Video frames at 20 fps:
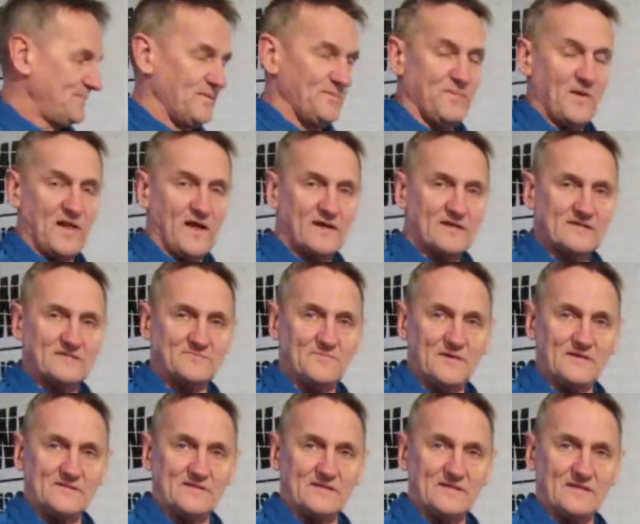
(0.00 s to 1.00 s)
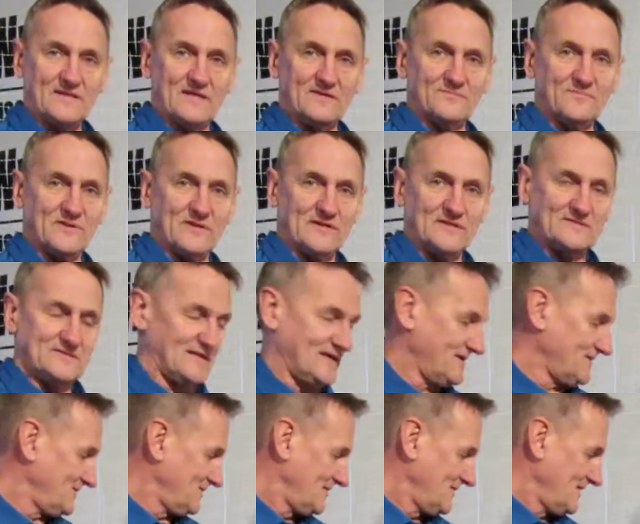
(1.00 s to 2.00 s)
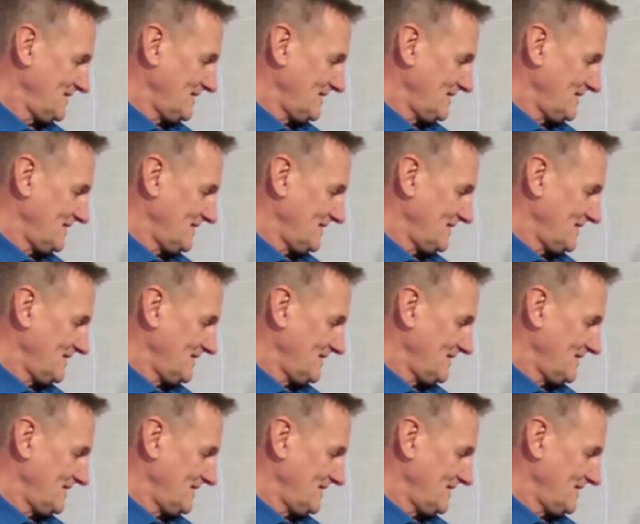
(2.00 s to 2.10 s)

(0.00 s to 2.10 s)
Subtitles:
the block is basically in place now.